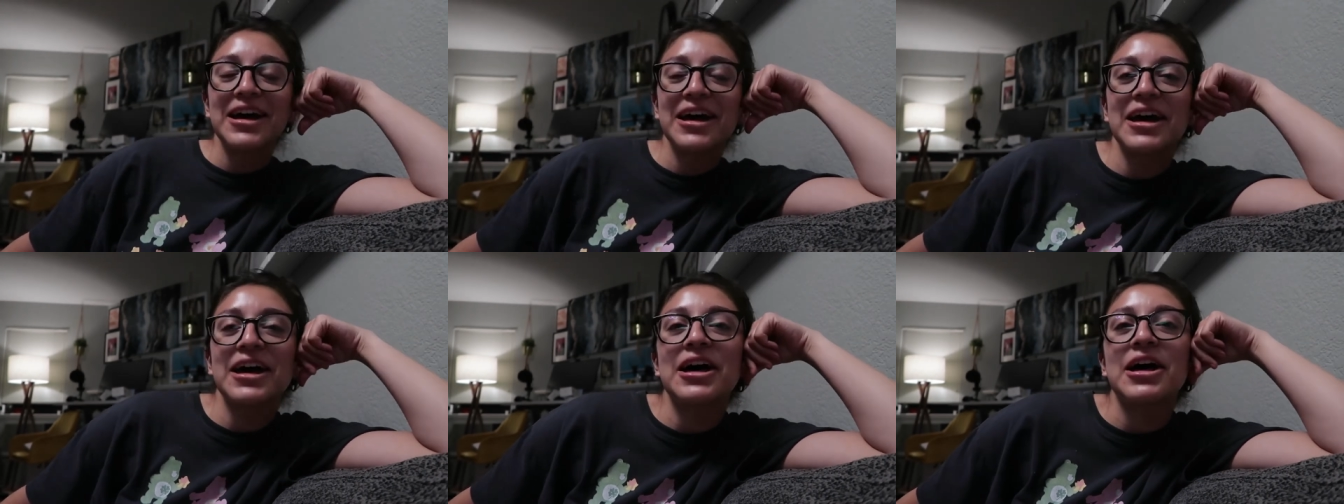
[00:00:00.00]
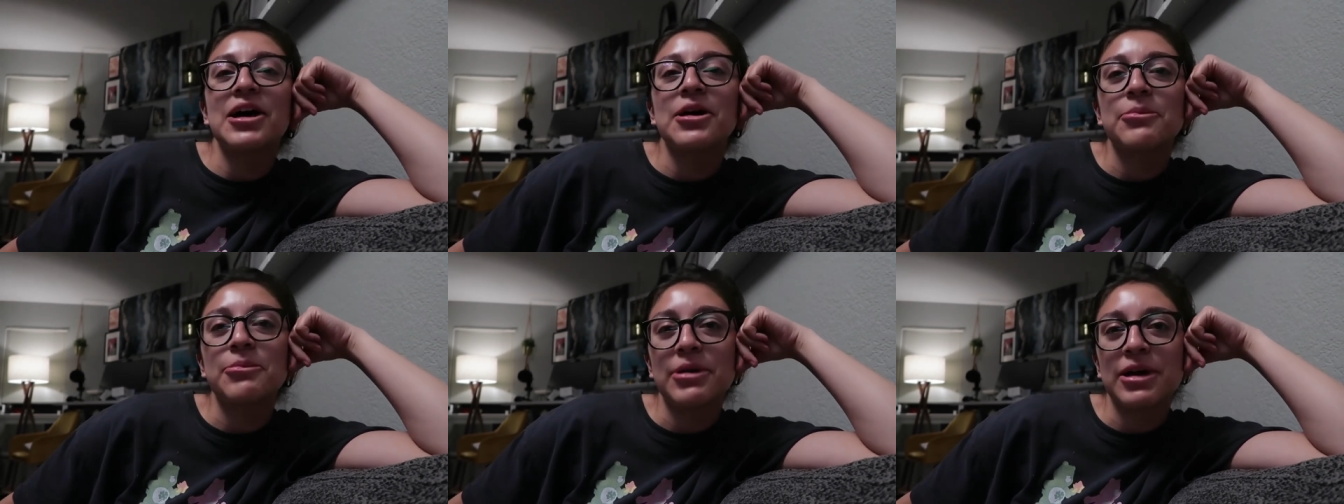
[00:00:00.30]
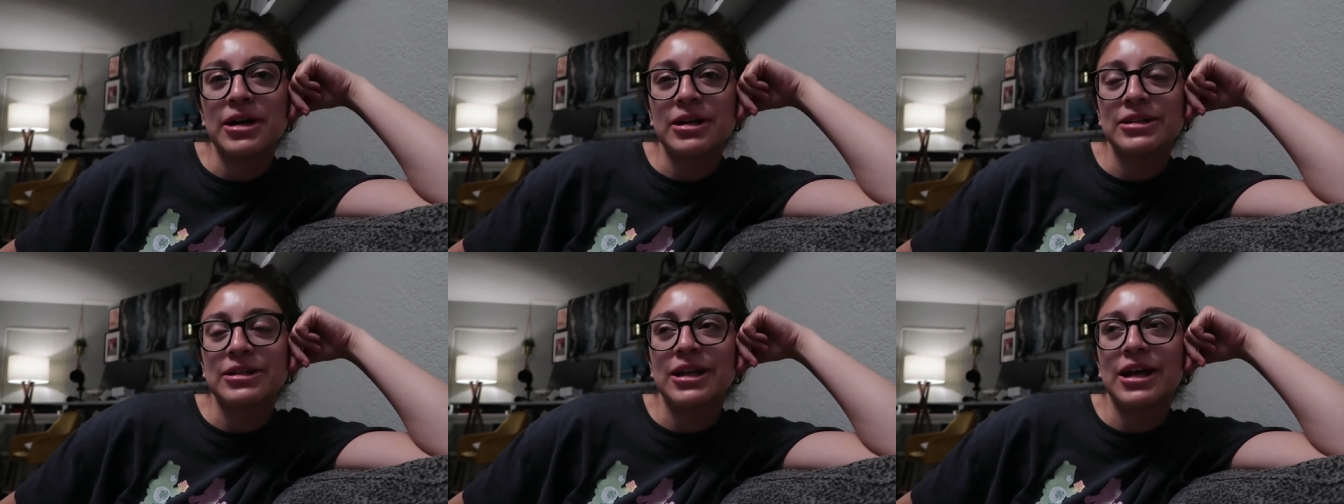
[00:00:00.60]
um,
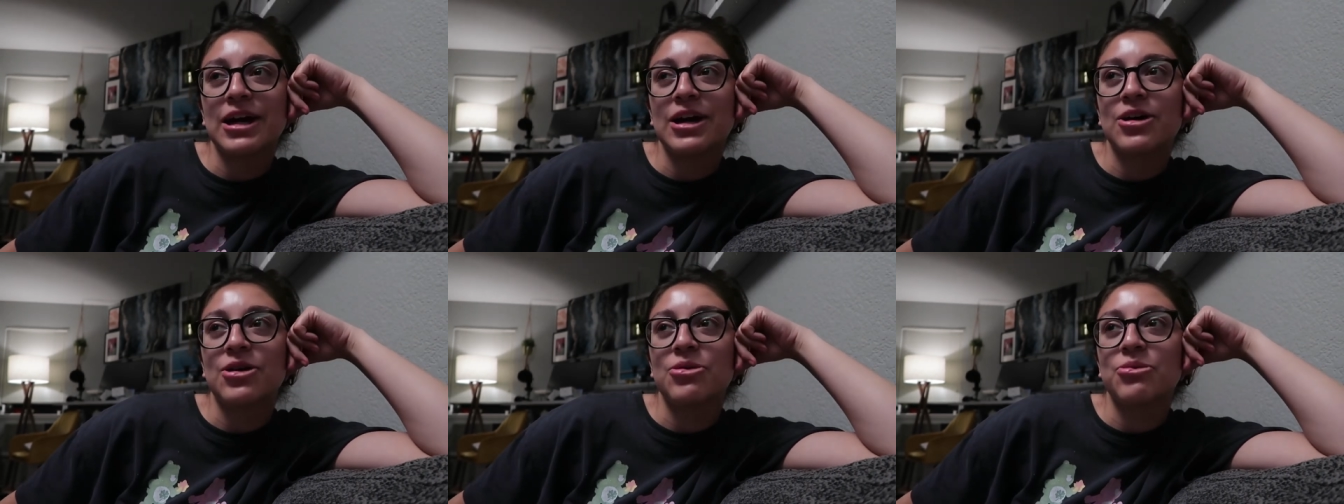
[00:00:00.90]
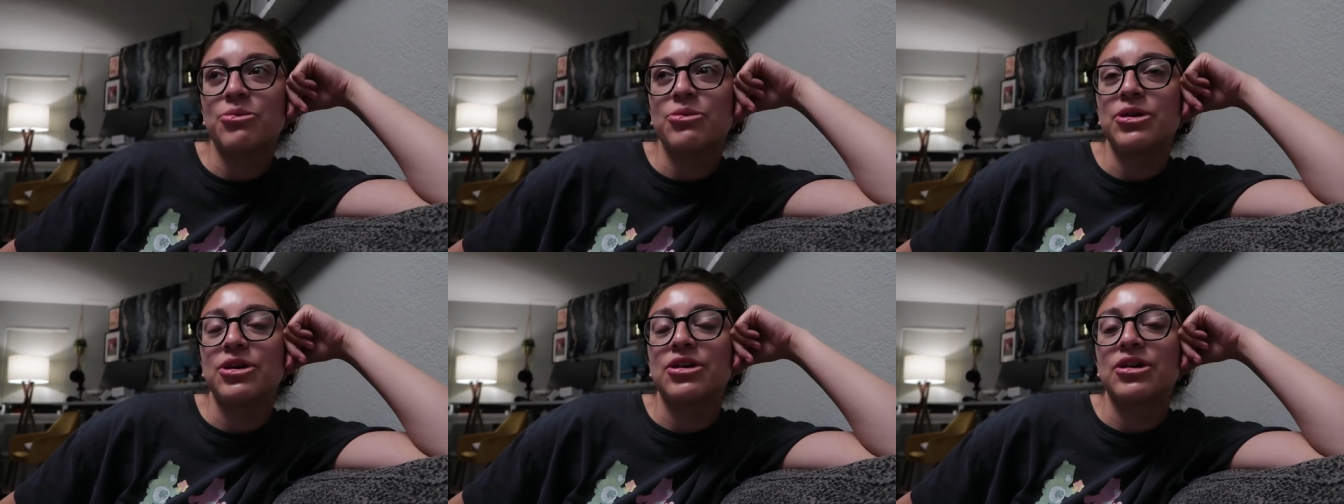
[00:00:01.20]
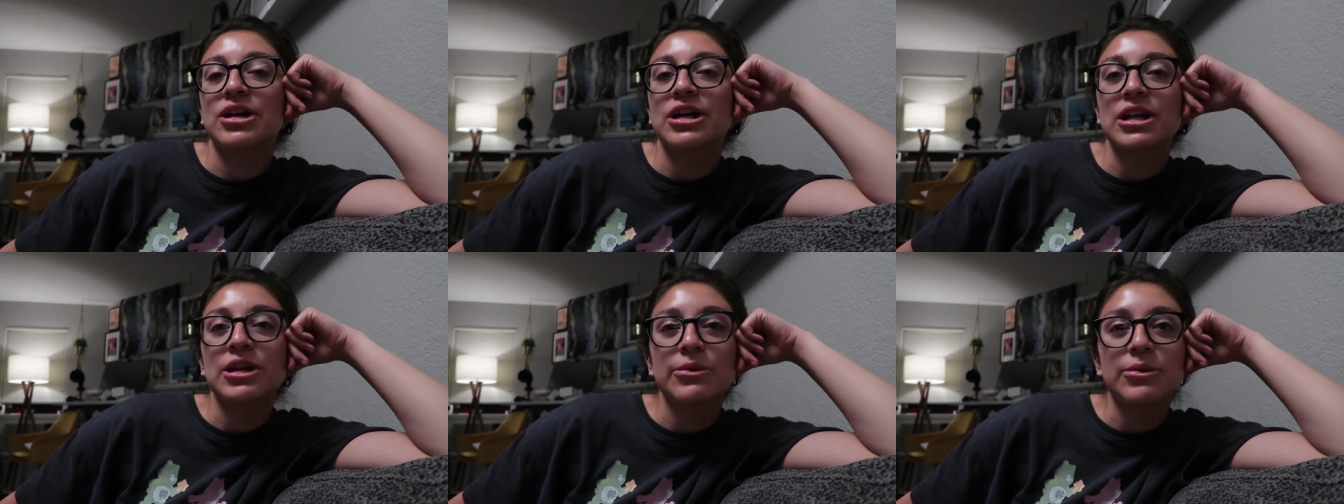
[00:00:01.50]
and now we
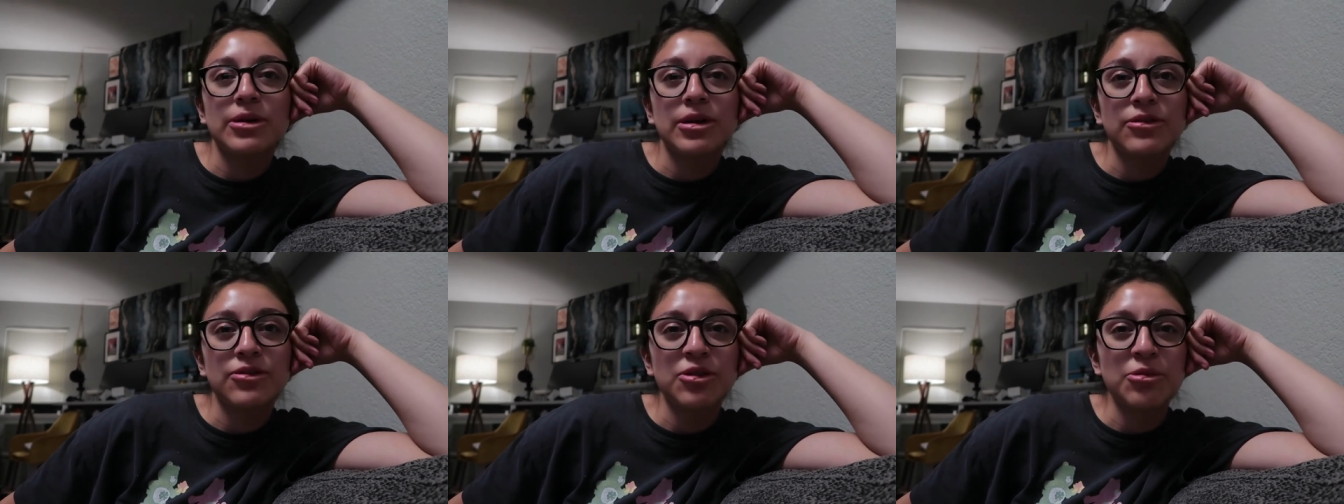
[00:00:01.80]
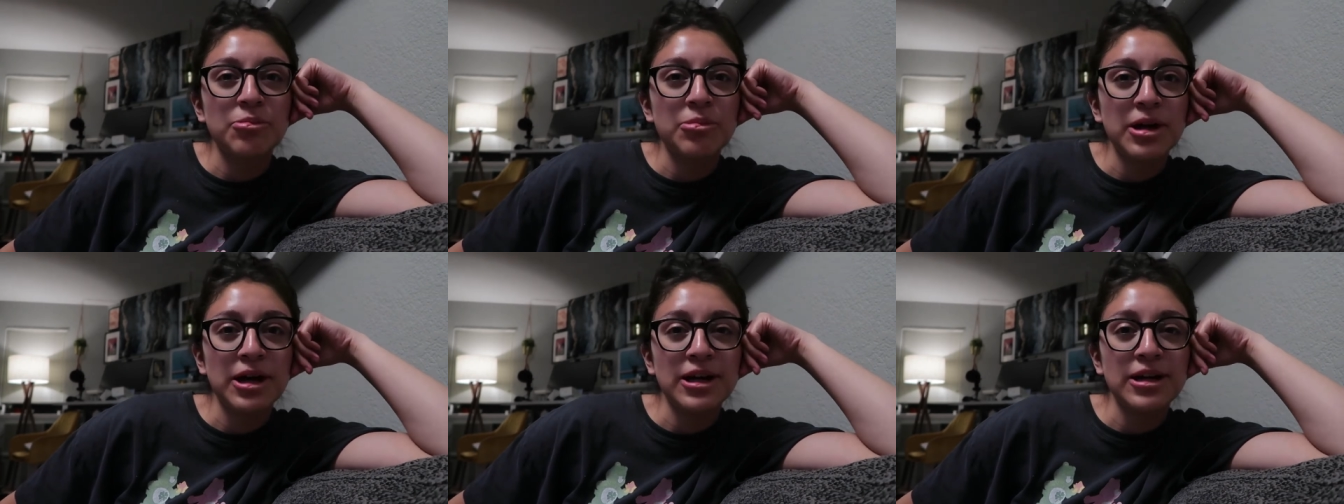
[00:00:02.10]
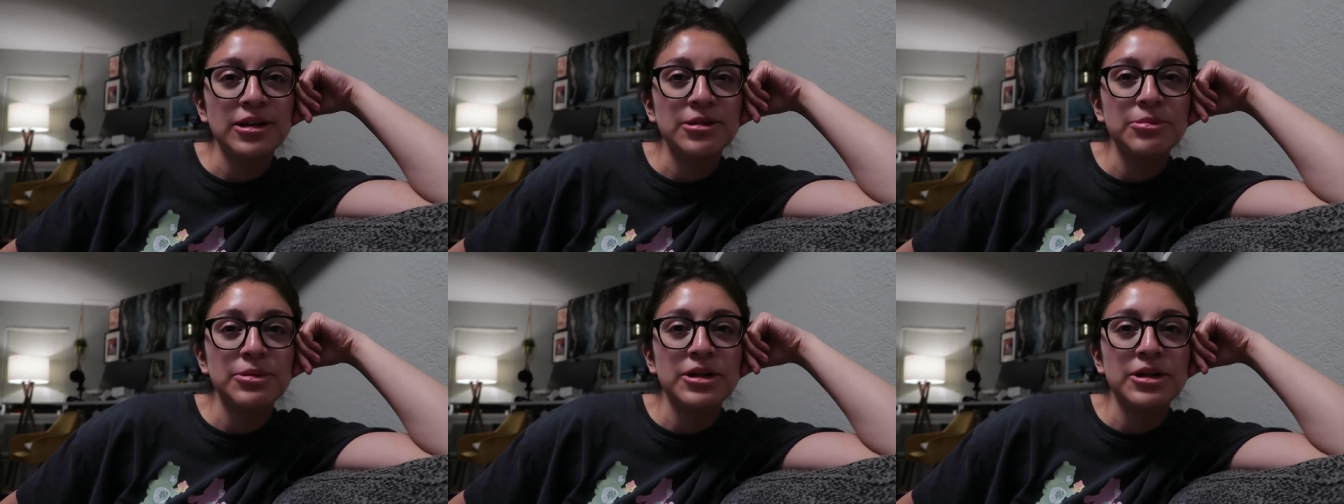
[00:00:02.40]
are getting ready for bed